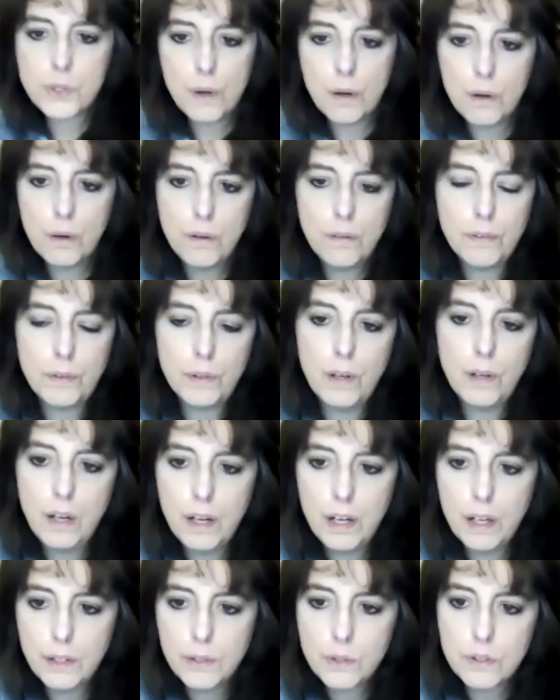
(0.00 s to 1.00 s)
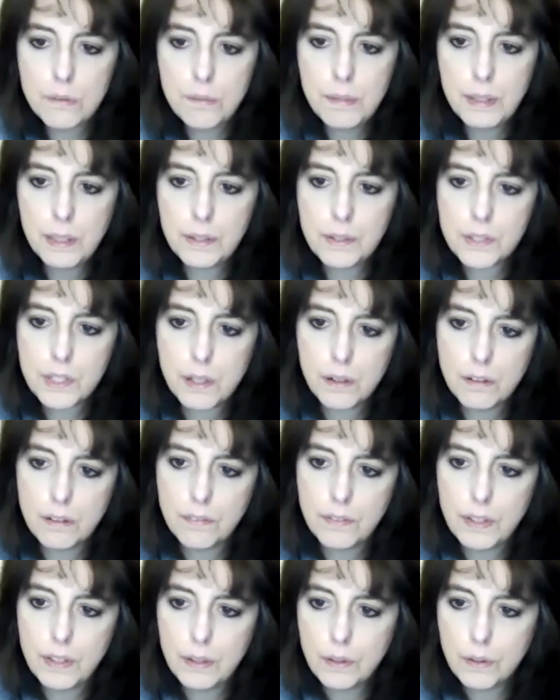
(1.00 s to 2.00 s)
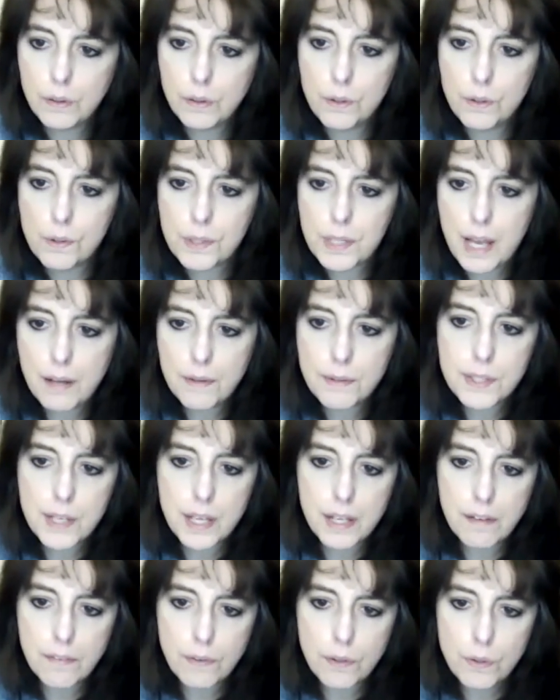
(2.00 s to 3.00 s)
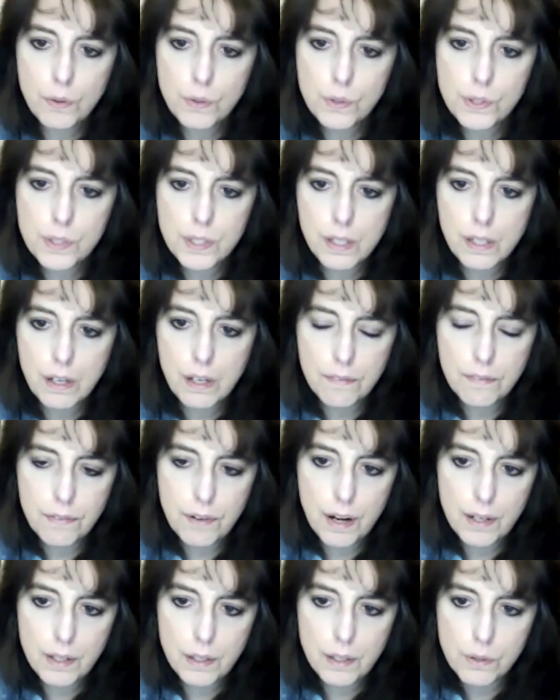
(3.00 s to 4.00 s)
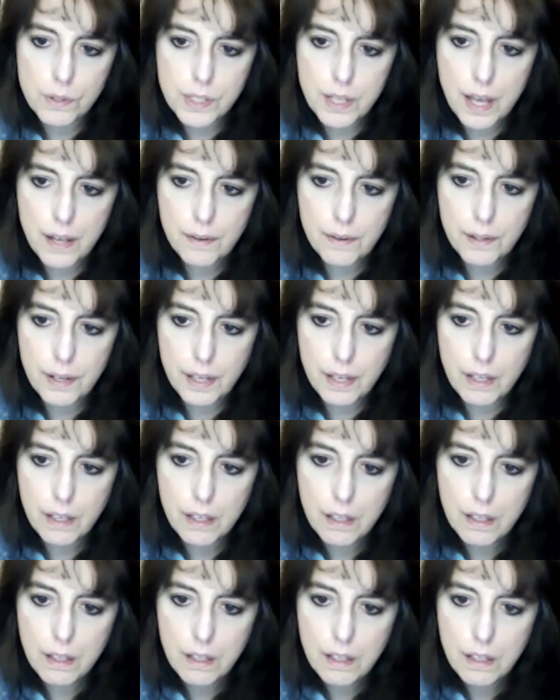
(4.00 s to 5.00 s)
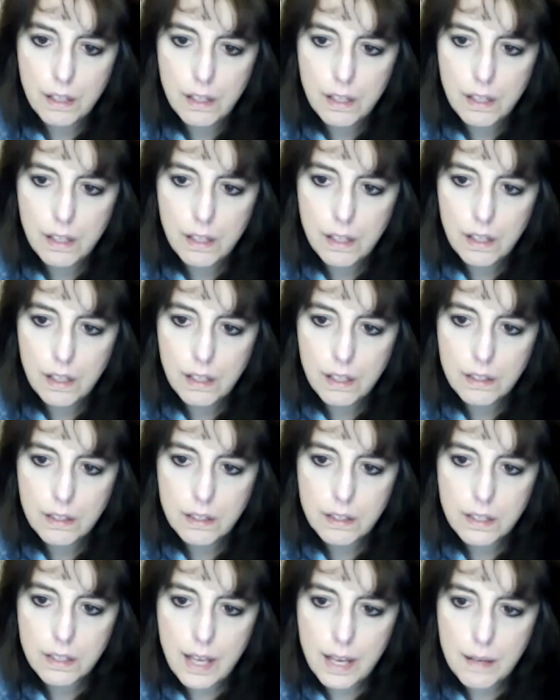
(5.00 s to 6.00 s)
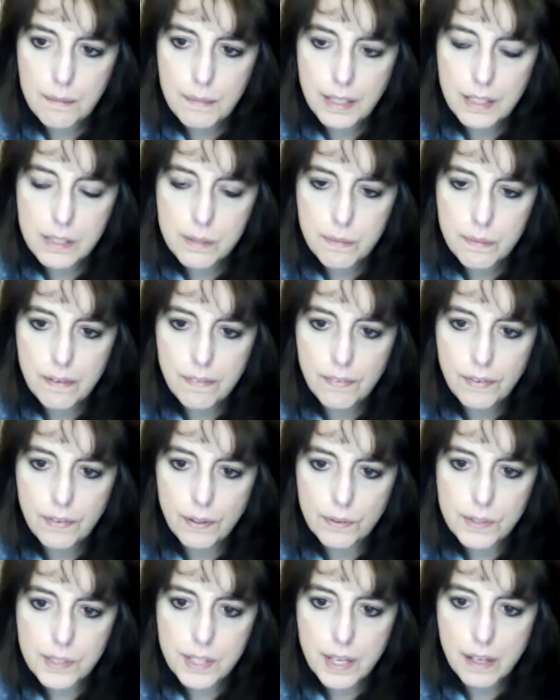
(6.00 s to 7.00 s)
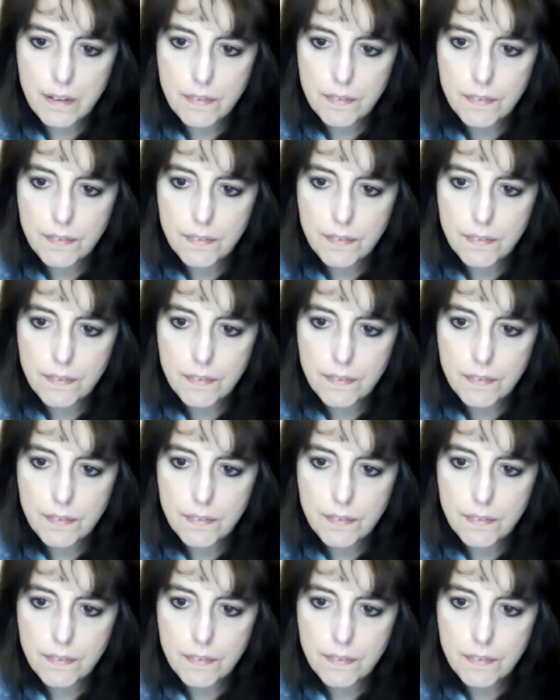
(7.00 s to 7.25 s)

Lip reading: over 100 military vehicles outside of Houston on Friday or Saturday. That makes me feel safe.